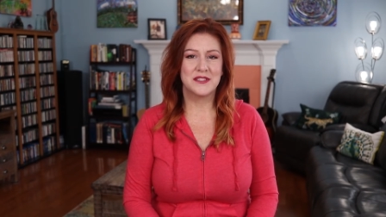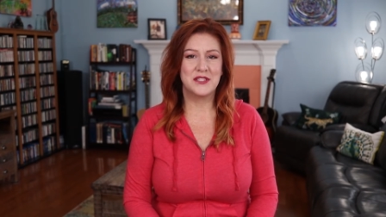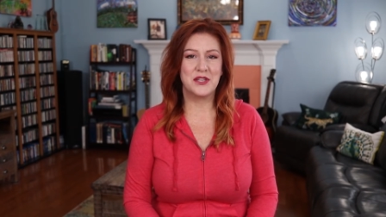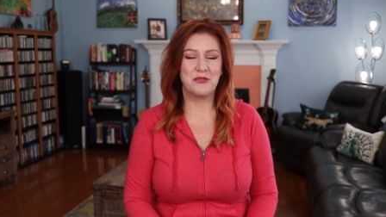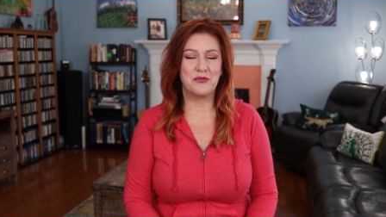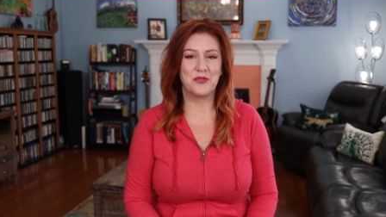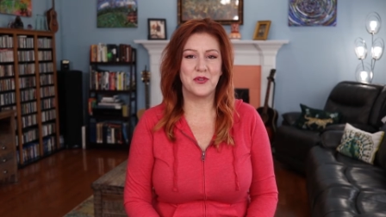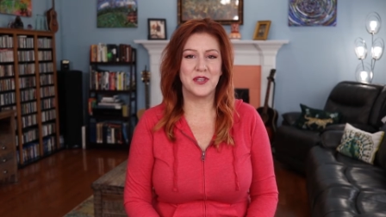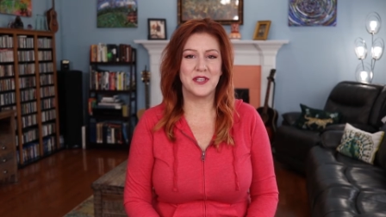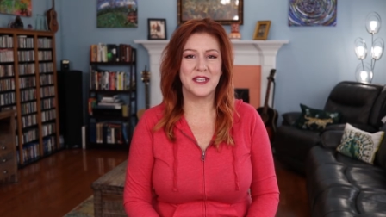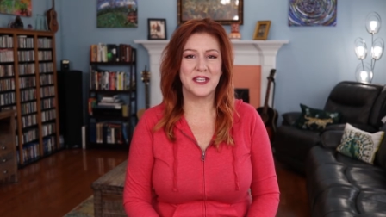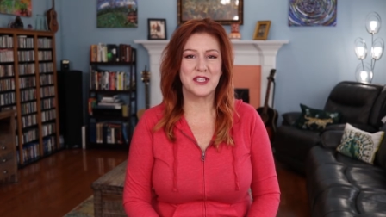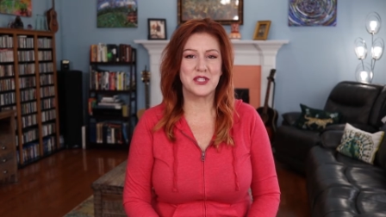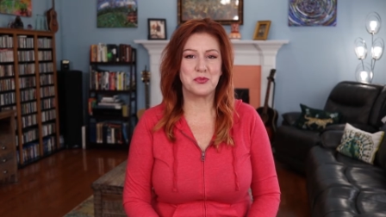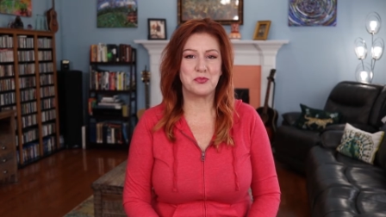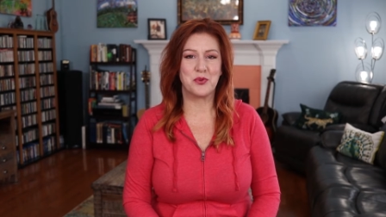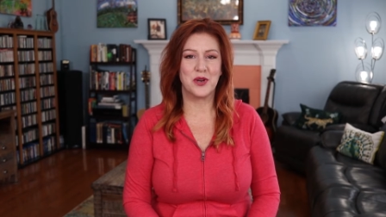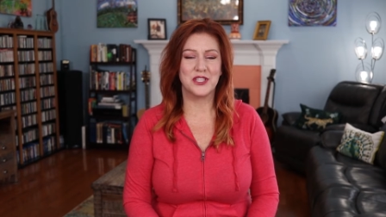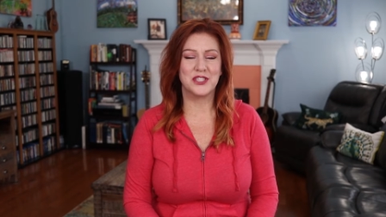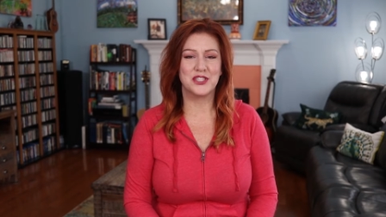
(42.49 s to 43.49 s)
different
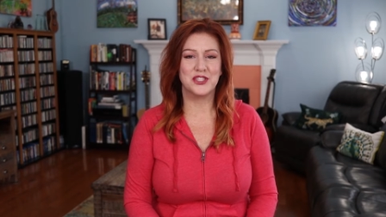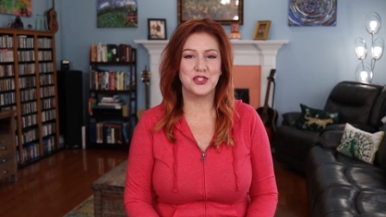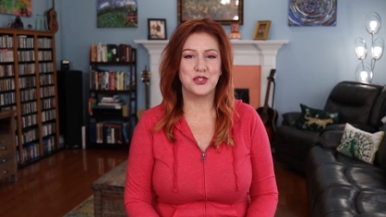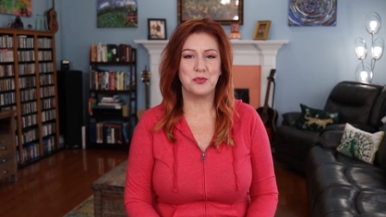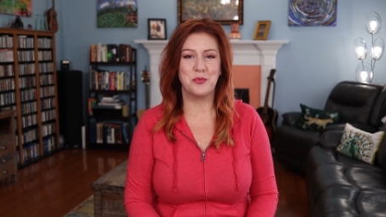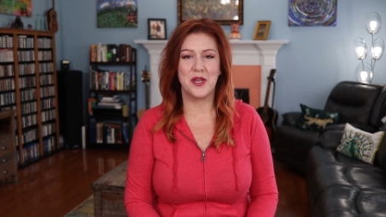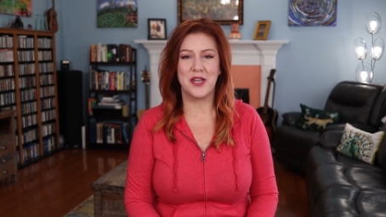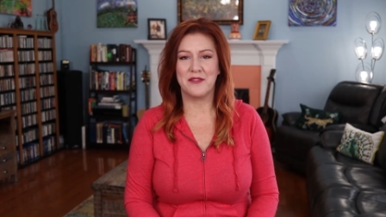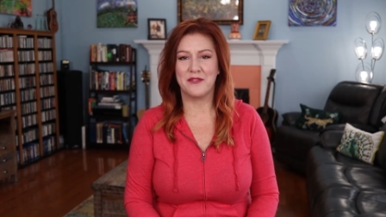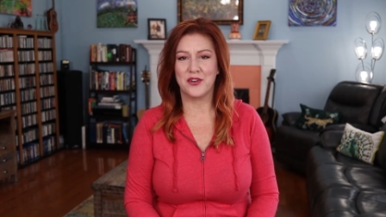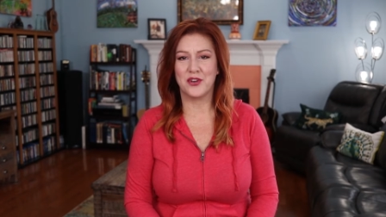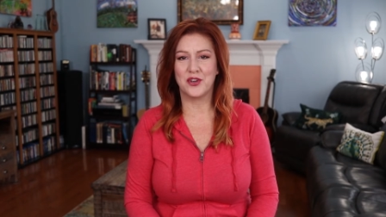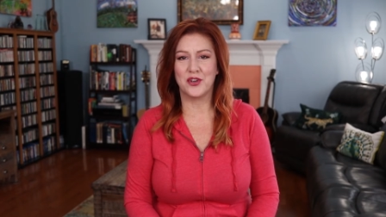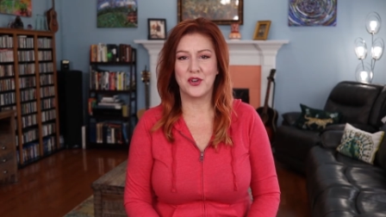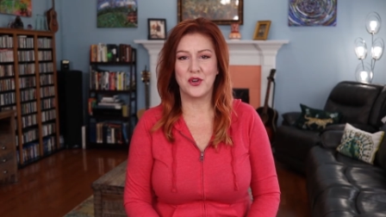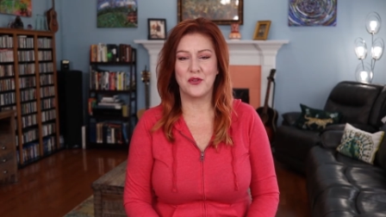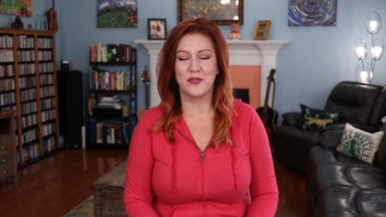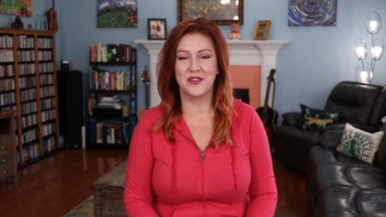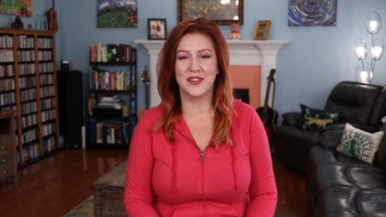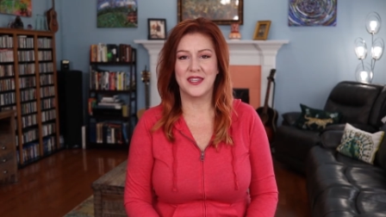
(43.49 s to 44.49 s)
expressions you may have
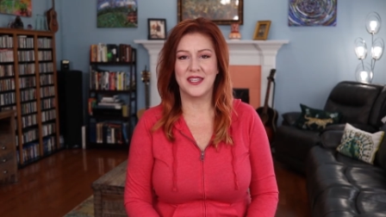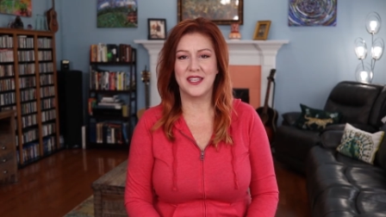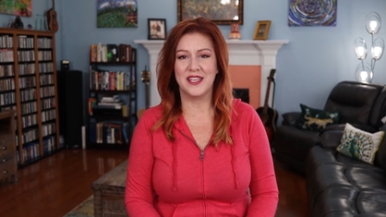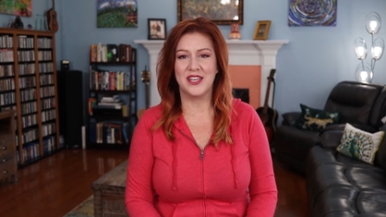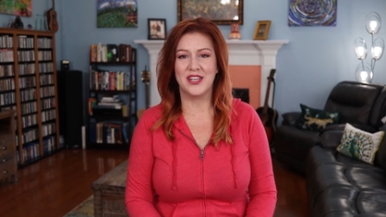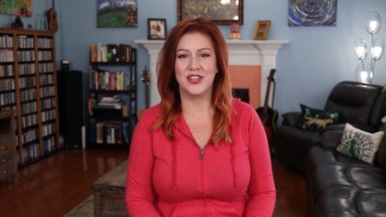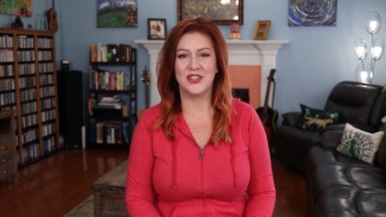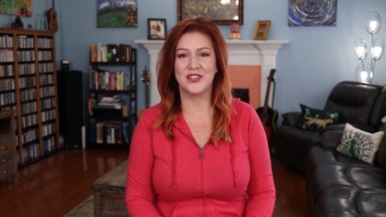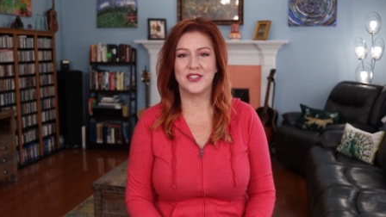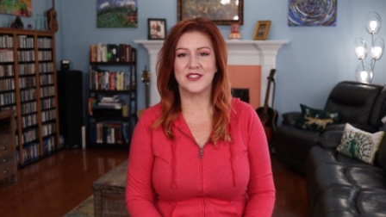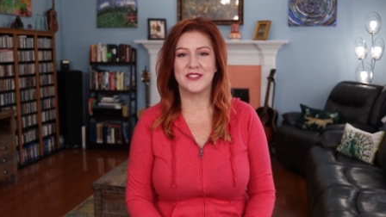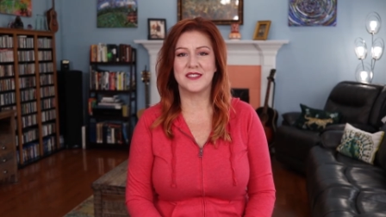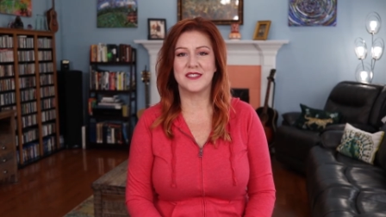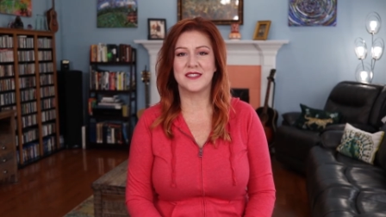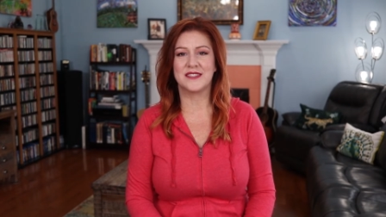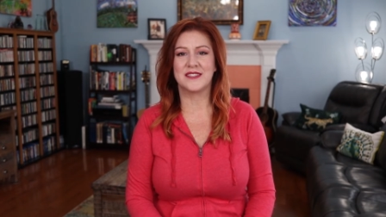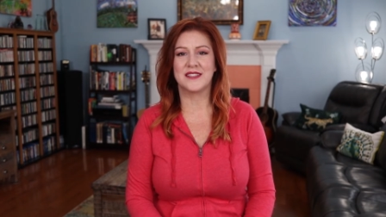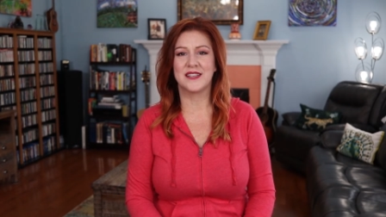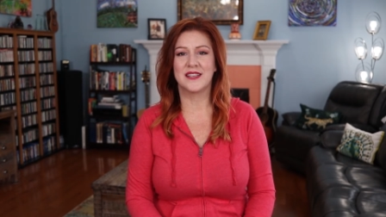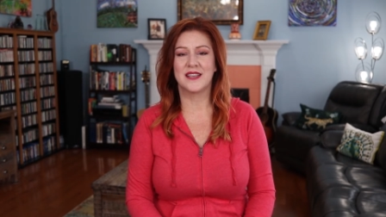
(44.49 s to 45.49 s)
heard over the
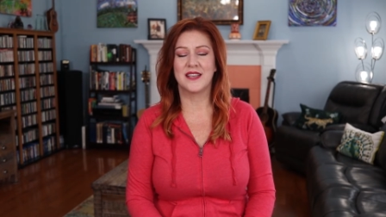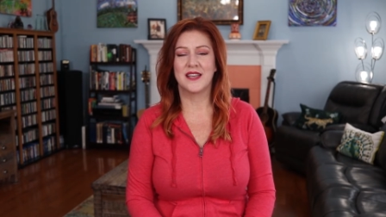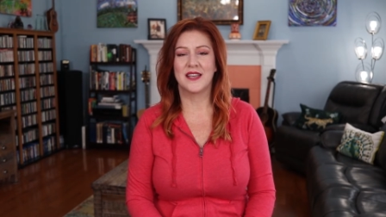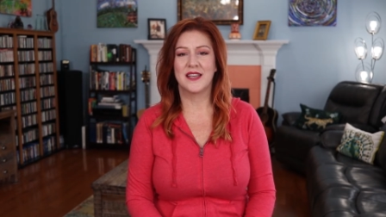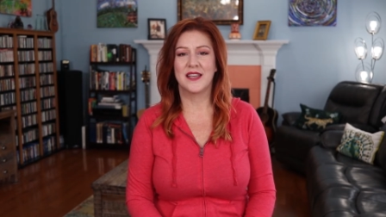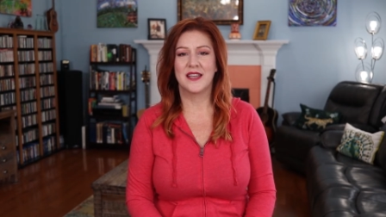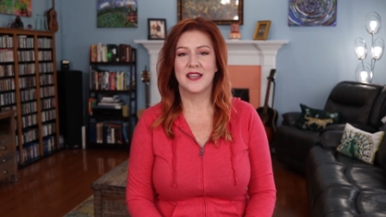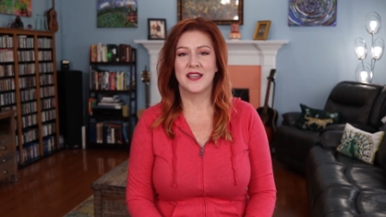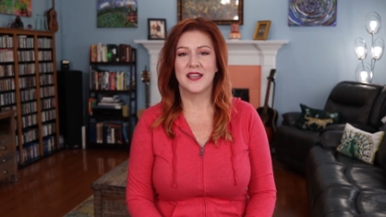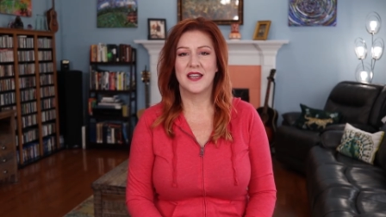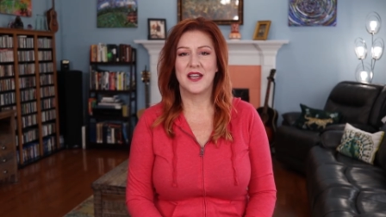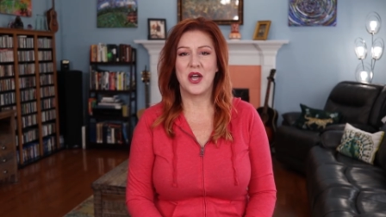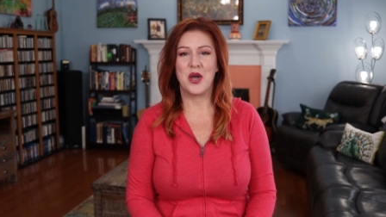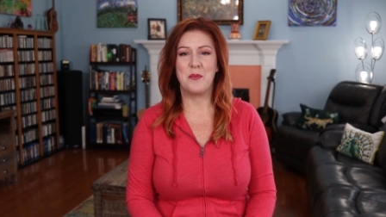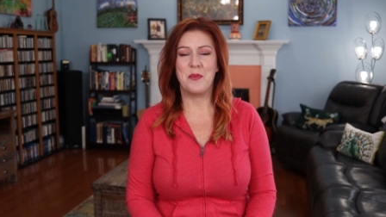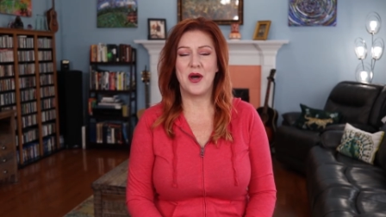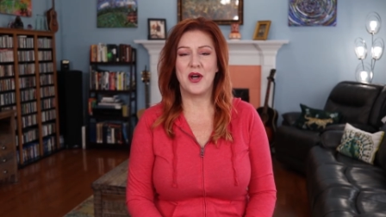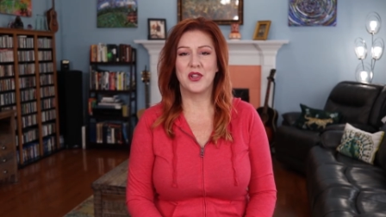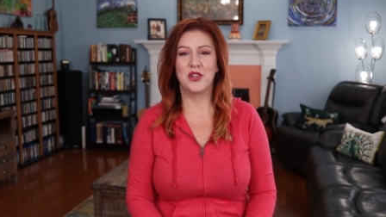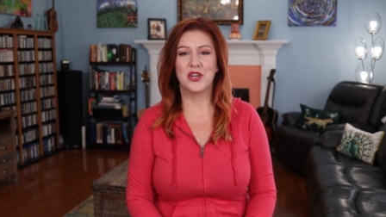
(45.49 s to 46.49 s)
years
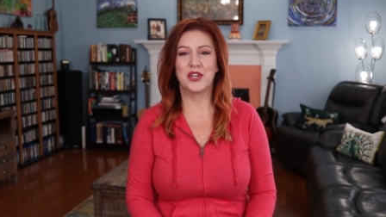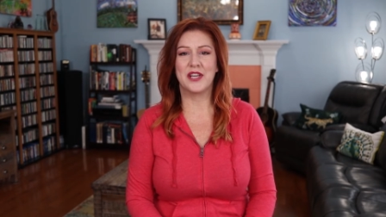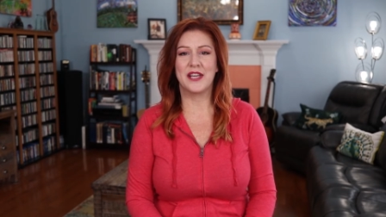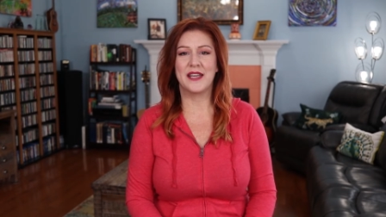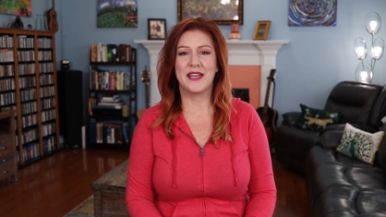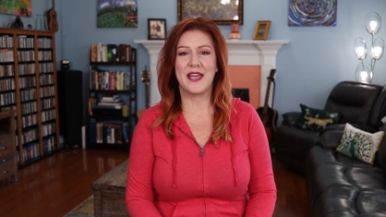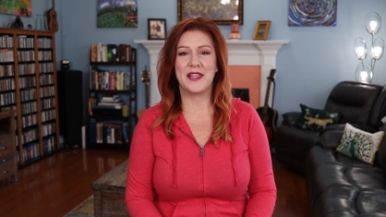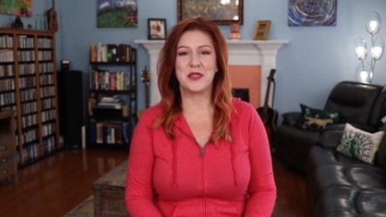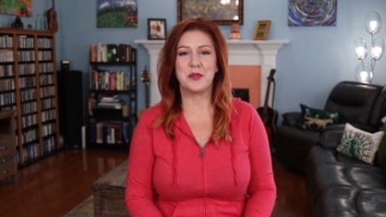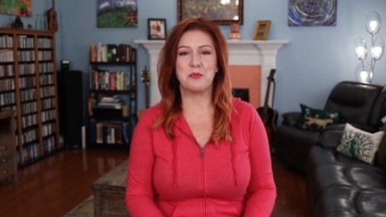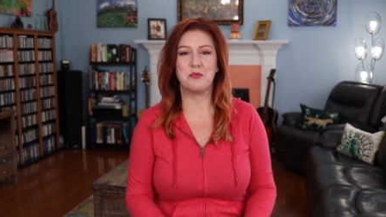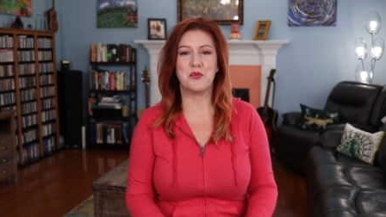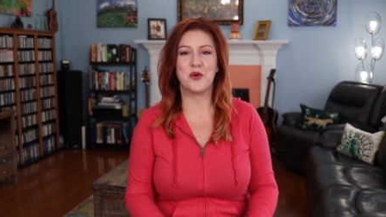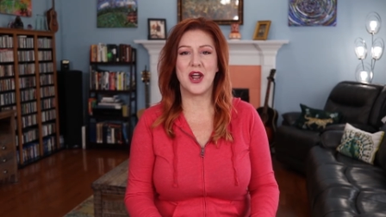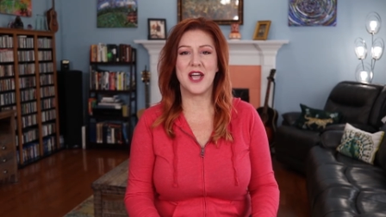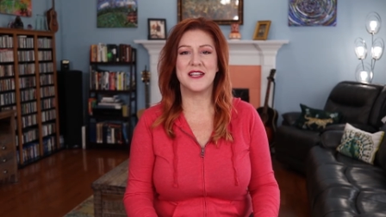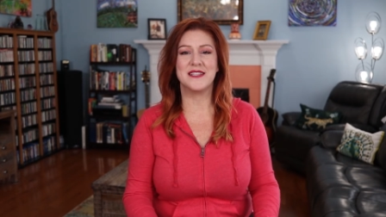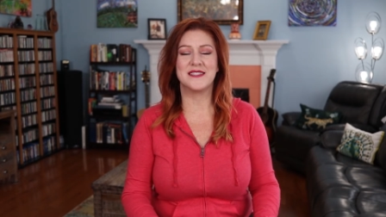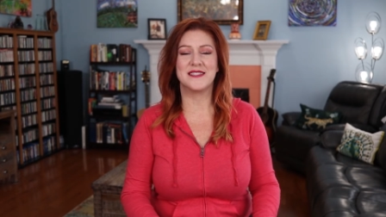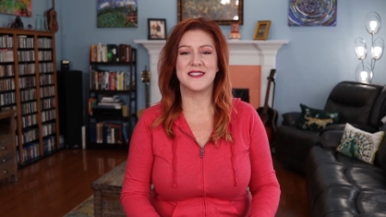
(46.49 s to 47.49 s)
about looking at the
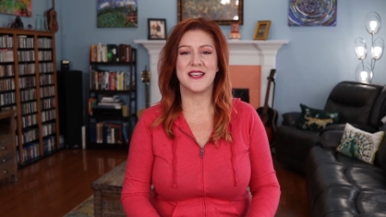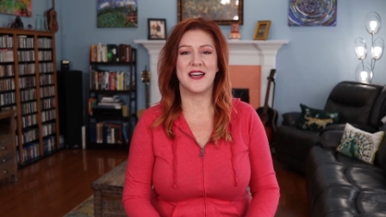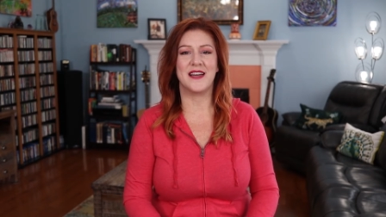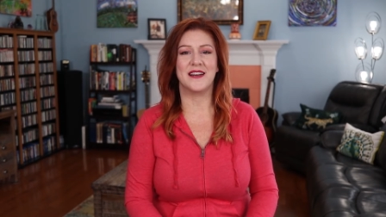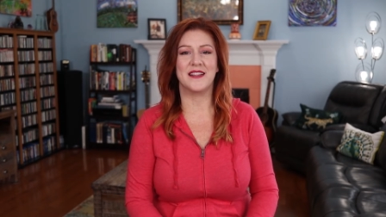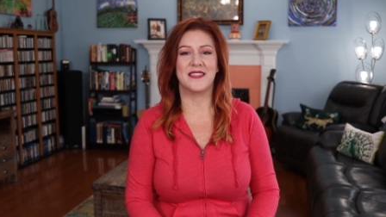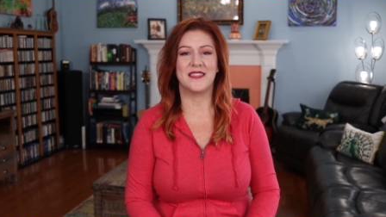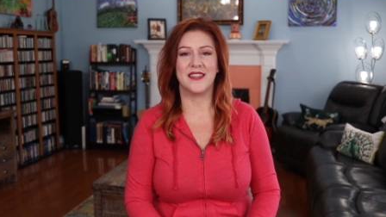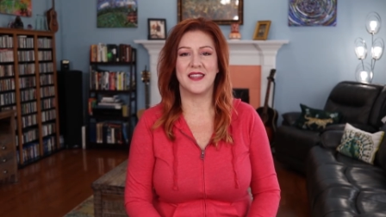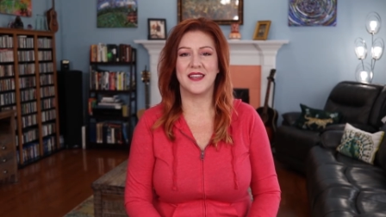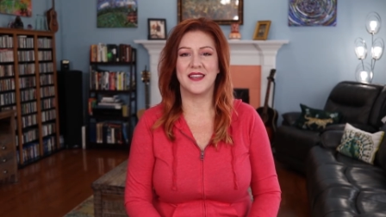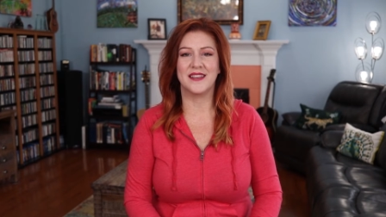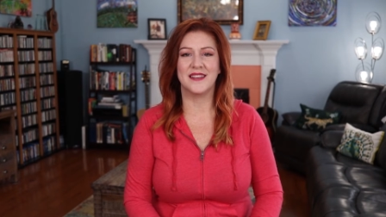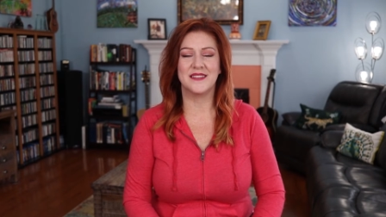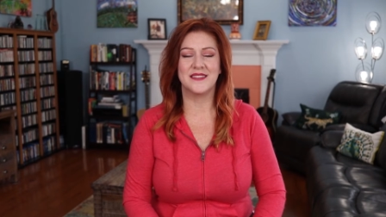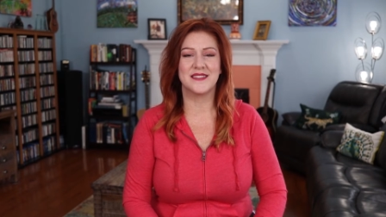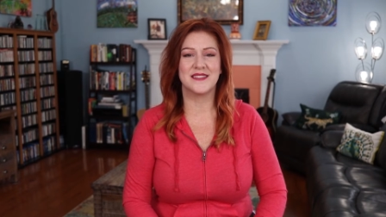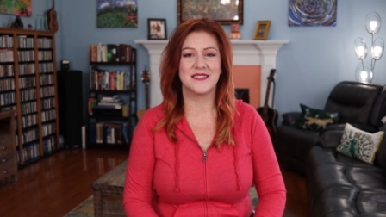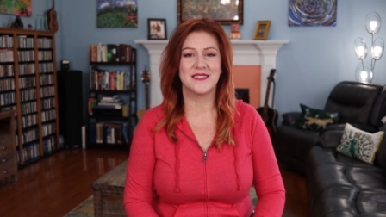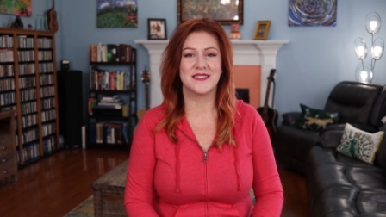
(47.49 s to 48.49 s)
bright side of
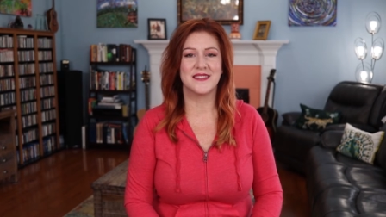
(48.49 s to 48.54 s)
things.